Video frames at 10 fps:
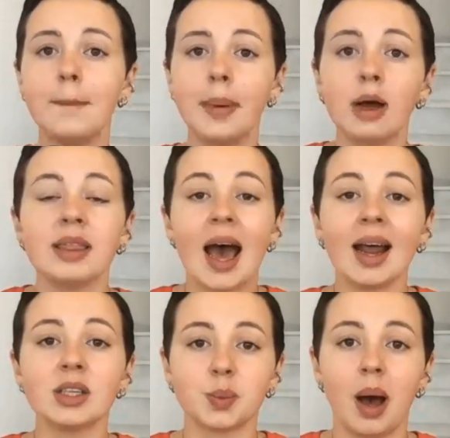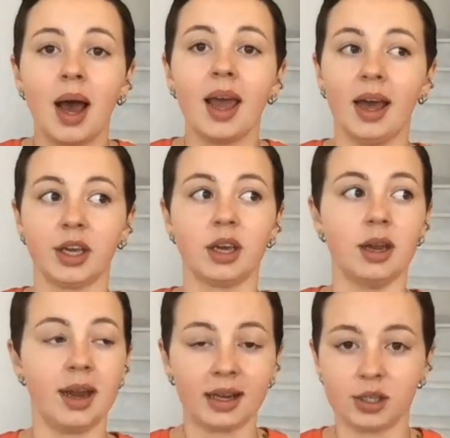And that is why I
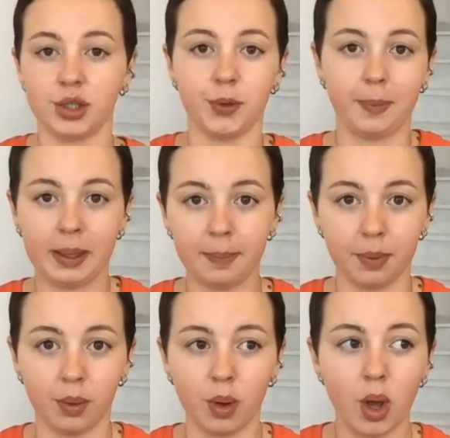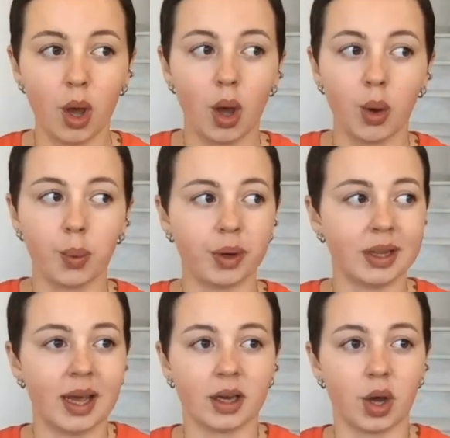connected to people who were
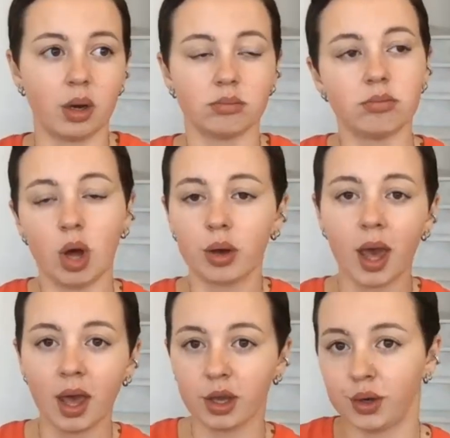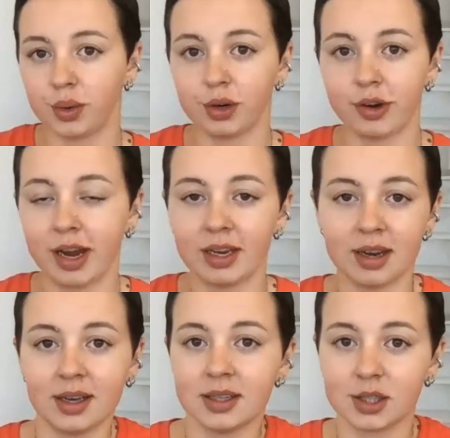like, okay, you're a great,
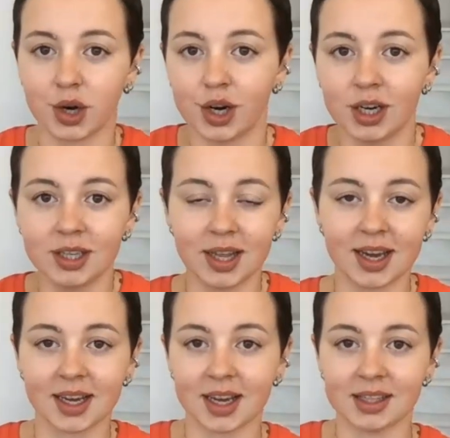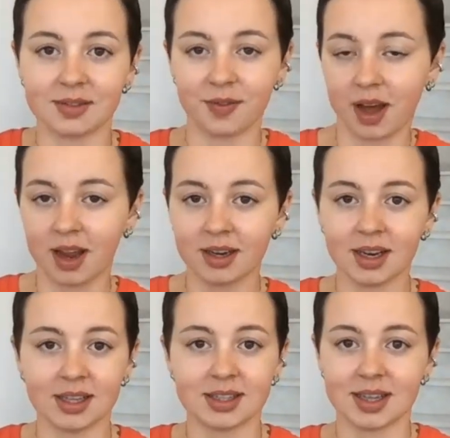nice girl. Like, it's fun.
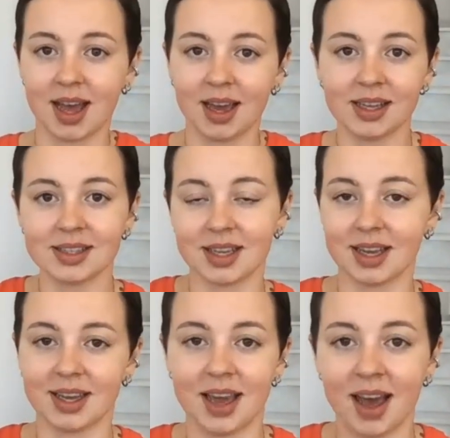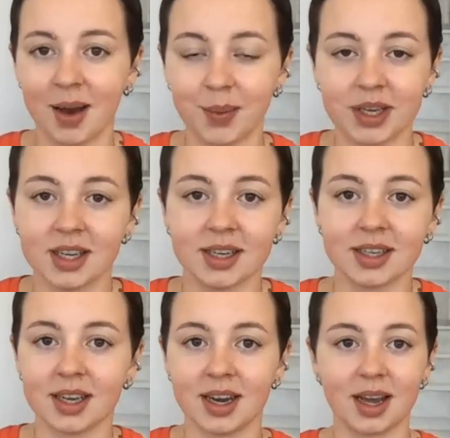It's nice. Like, yeah, we can
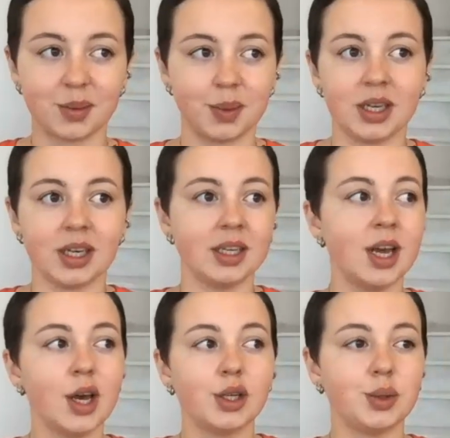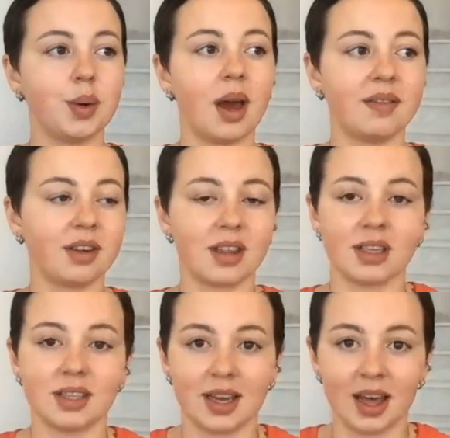connect. We can do everything
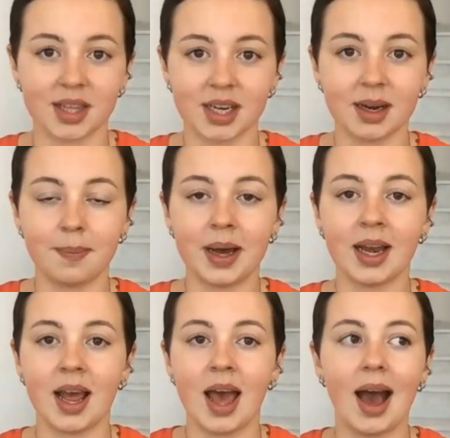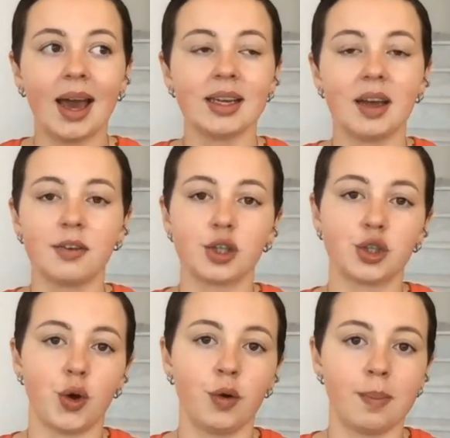together. But I never
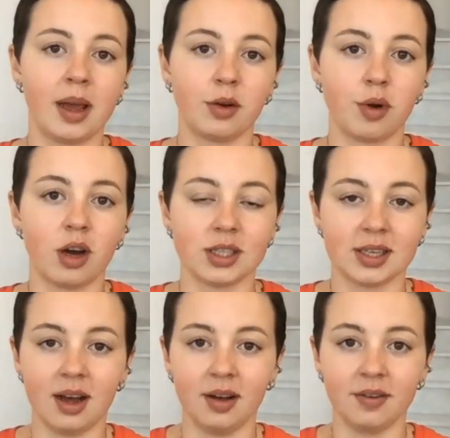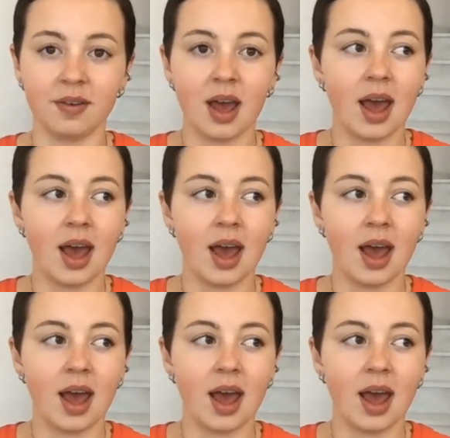showed my raw self.